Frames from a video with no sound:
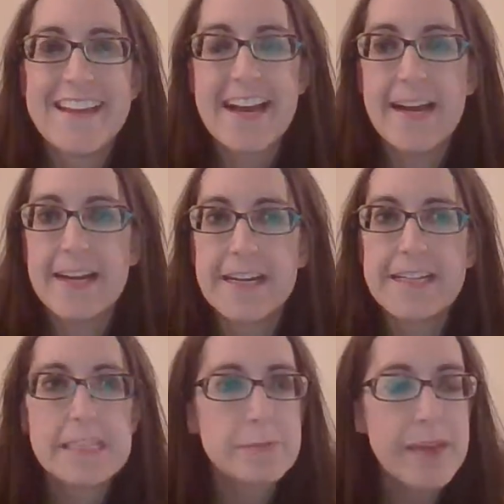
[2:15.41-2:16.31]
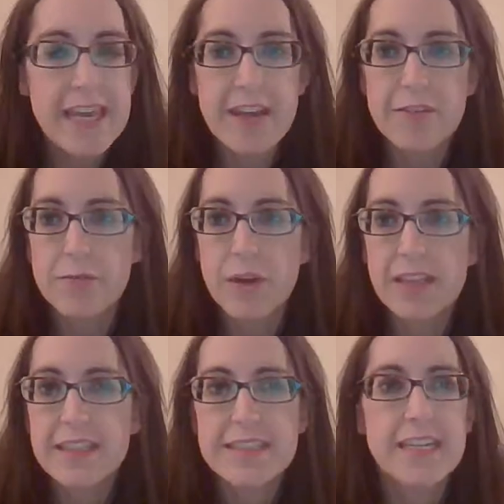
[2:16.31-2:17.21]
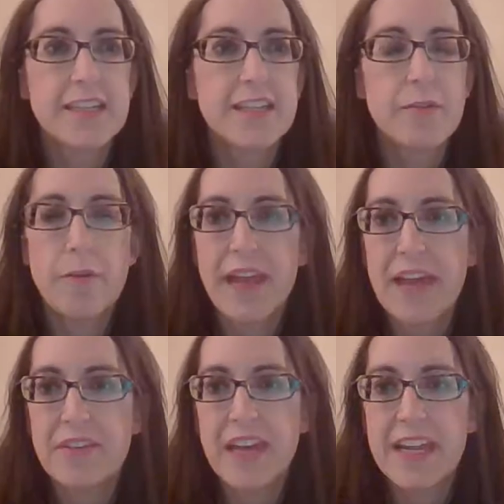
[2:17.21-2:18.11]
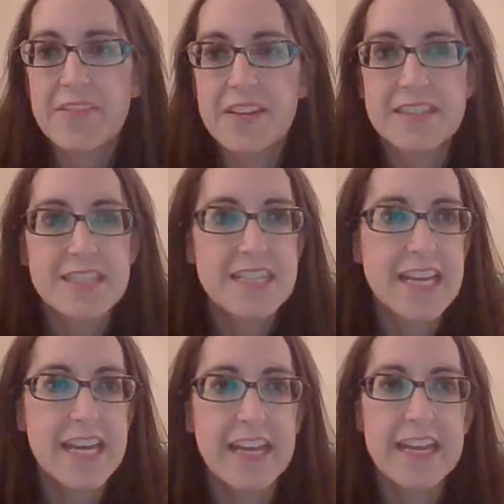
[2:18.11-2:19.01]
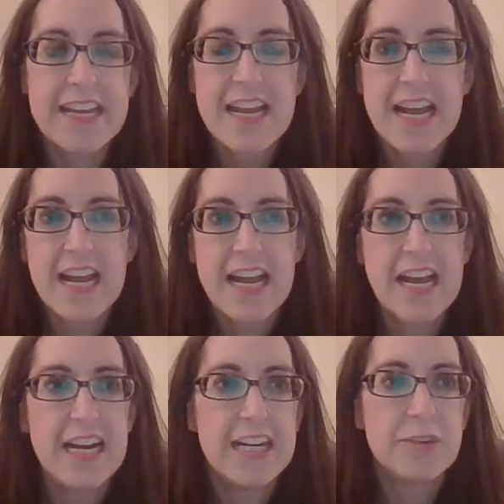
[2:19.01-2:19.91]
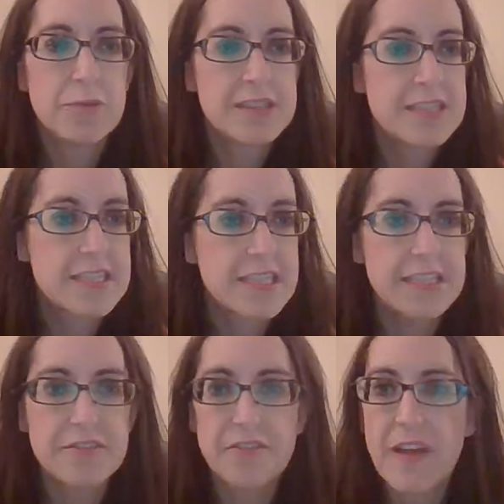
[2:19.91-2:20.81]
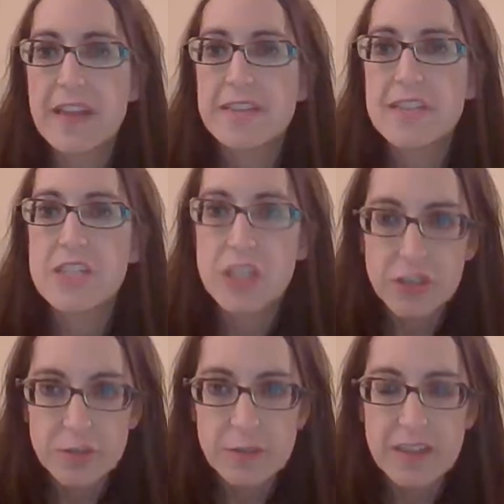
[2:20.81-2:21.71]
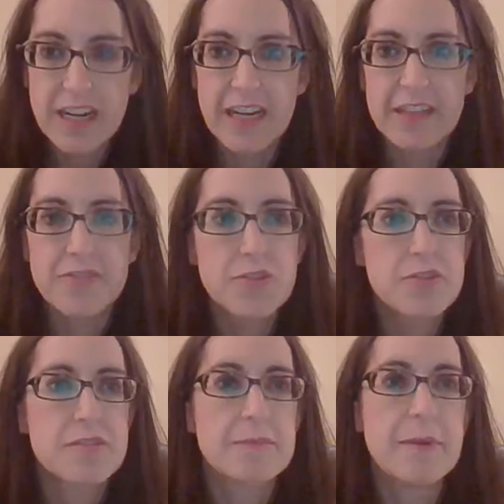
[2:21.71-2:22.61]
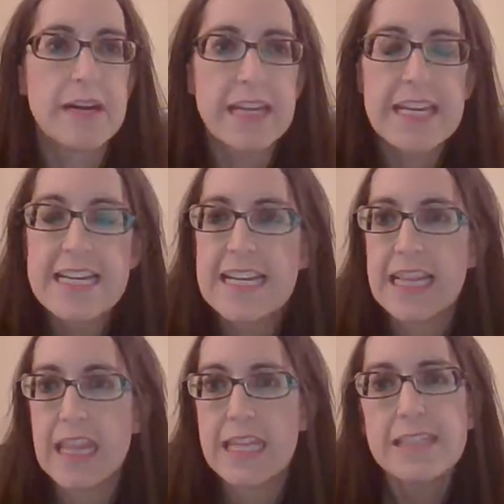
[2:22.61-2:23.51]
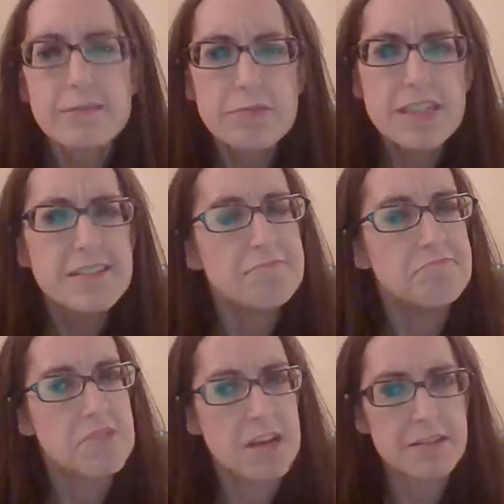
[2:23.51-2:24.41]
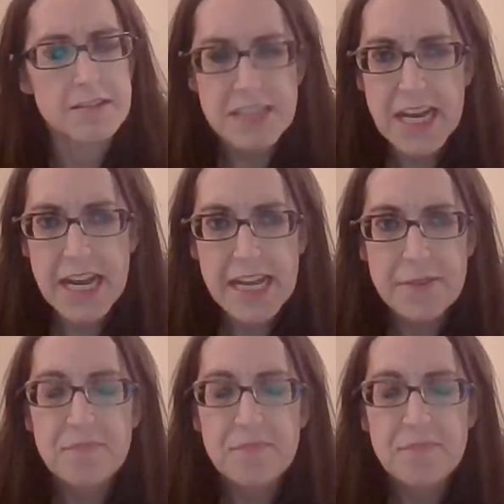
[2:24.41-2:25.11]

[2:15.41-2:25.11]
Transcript: And speaking of work, let's take a look at what we have ahead of us today. We're still in phase 2, the future of the body. This one, I'm not gonna lie,